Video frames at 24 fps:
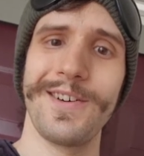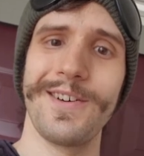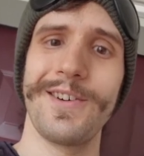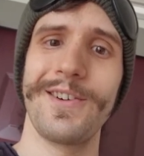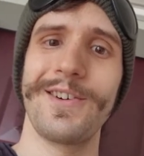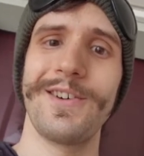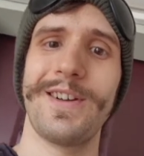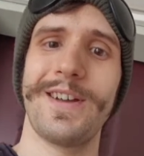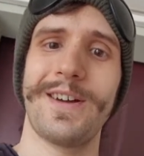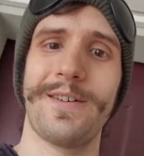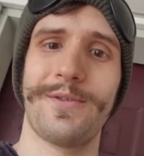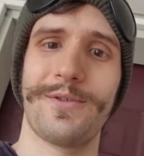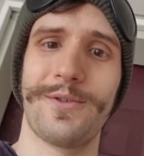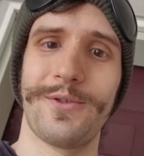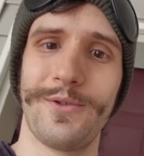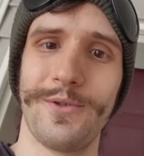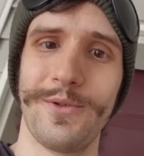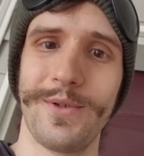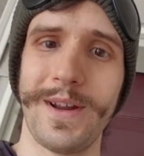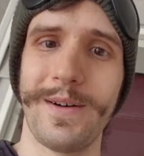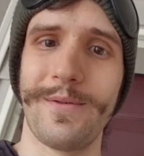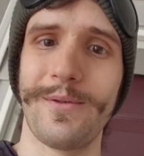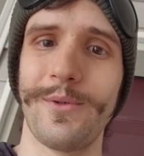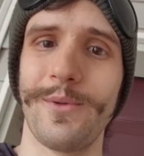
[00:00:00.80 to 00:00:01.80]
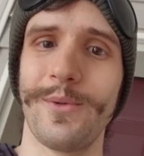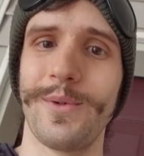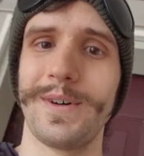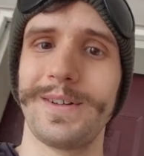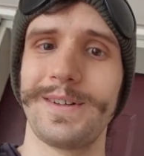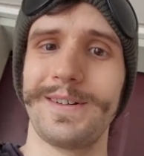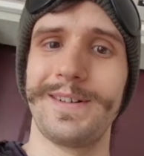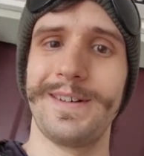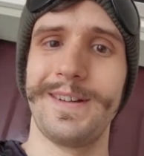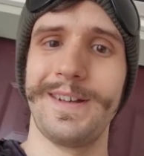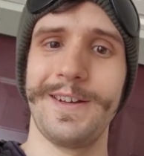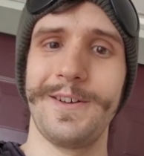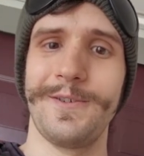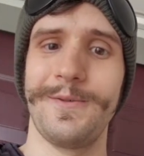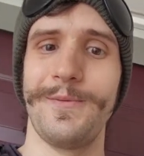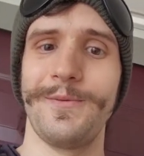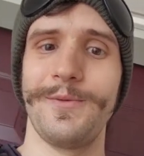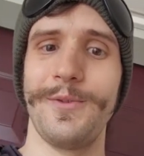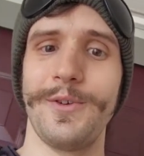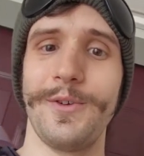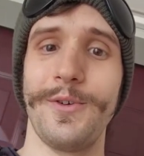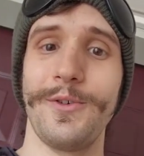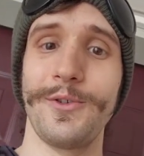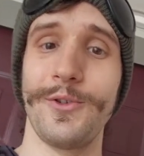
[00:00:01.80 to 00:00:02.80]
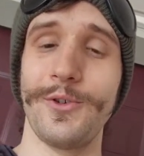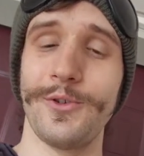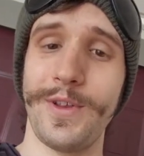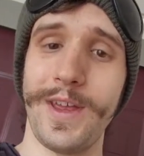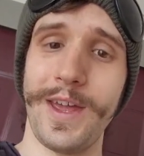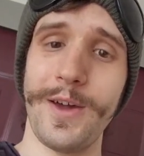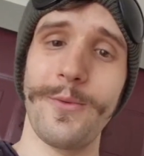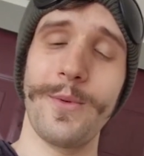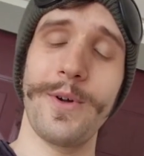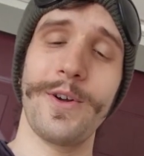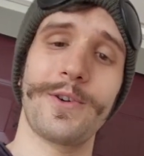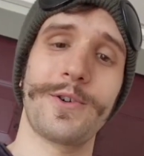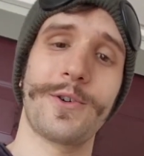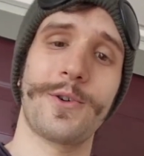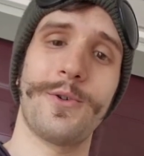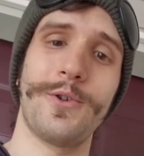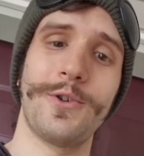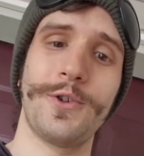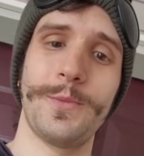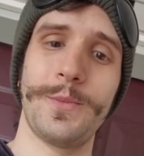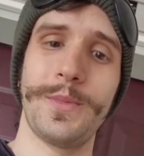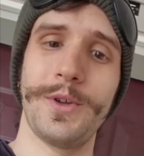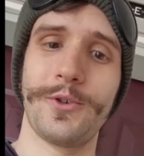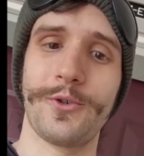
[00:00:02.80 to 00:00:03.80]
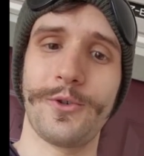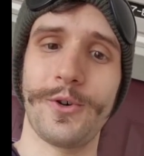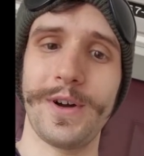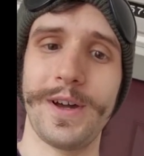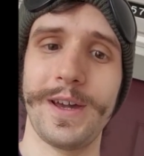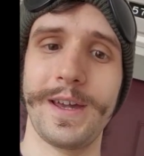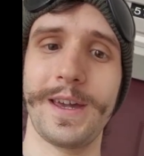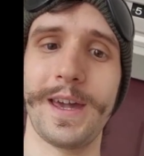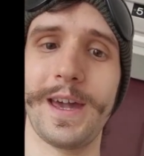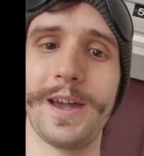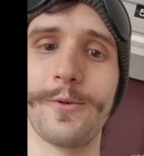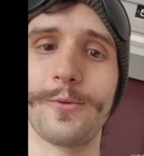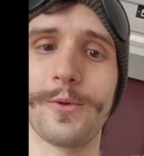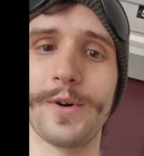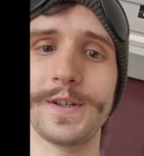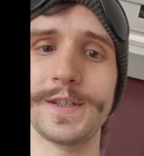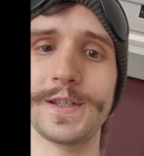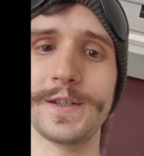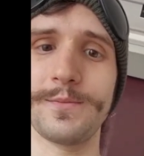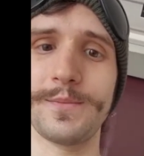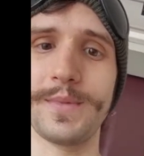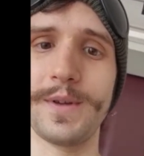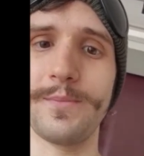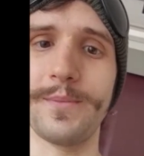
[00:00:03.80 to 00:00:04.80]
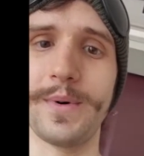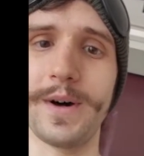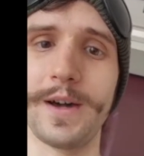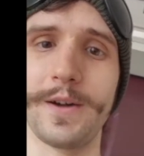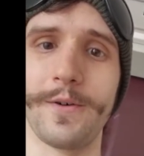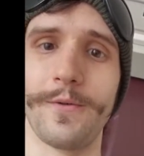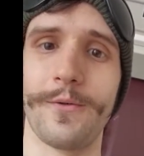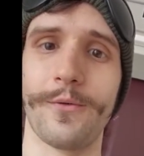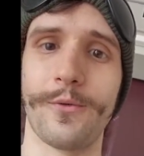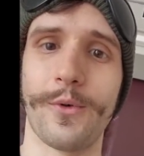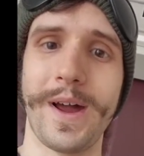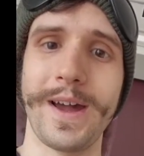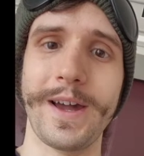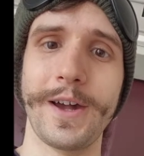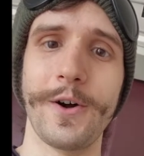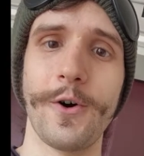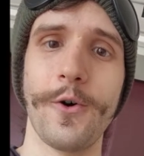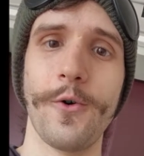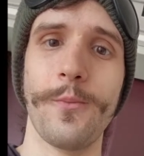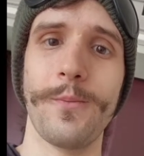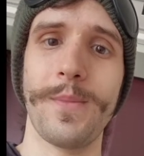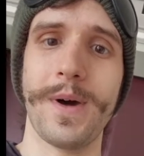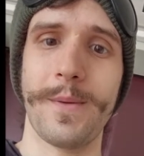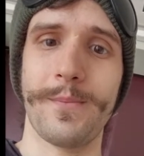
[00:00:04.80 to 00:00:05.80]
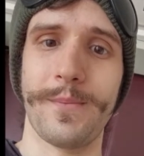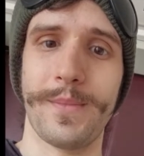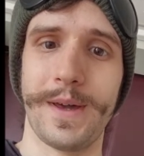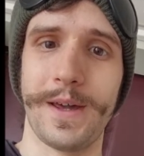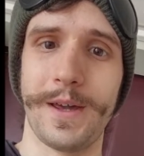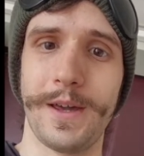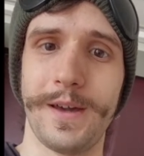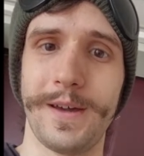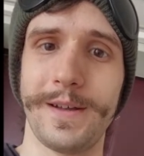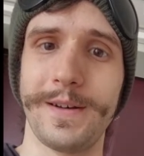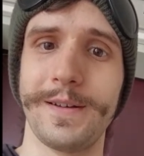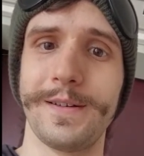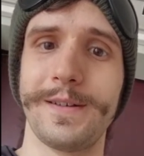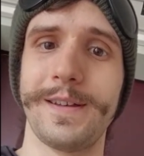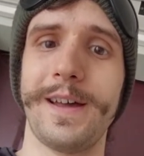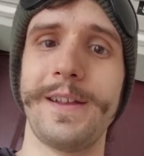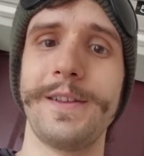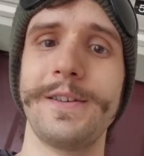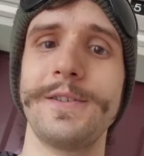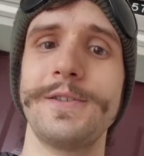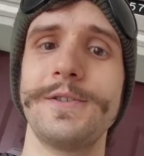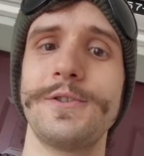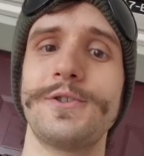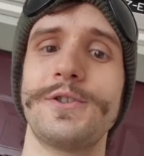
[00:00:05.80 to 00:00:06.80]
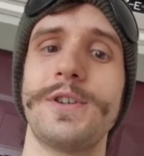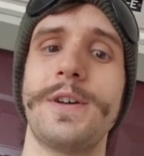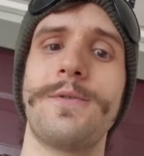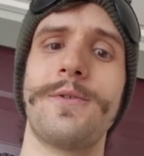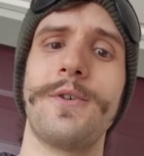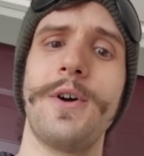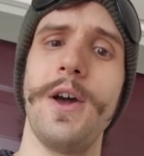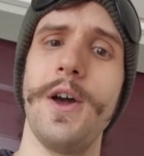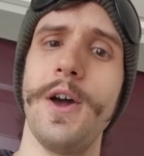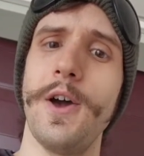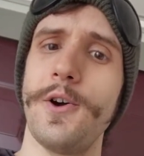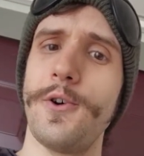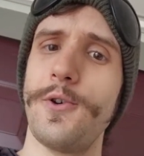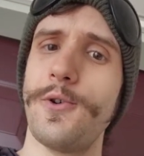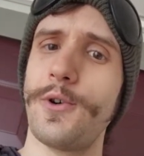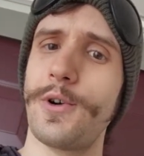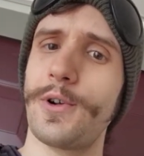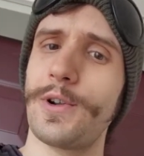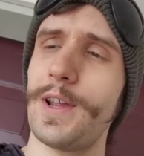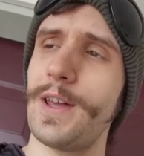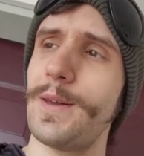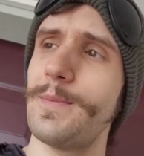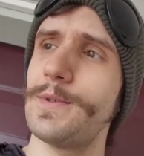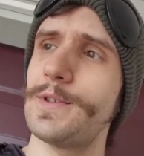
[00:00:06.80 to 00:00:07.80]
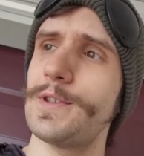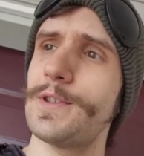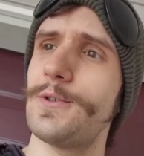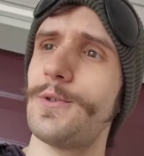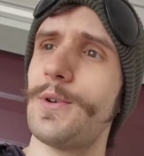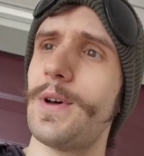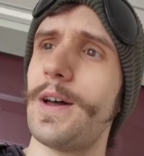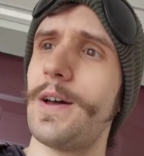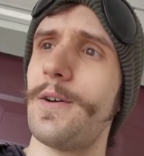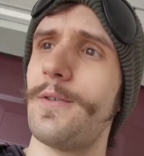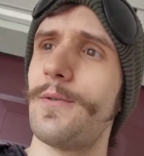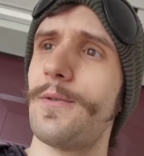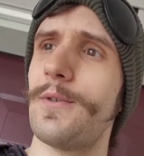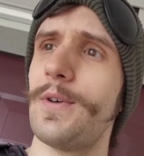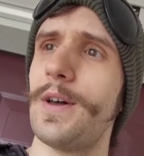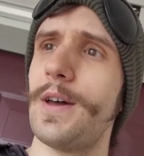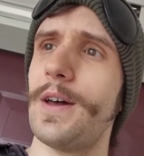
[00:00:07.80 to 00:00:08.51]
Good afternoon, everyone. Today we are going to be trying a recipe by Franco Pepe, an Italian chef who claims to have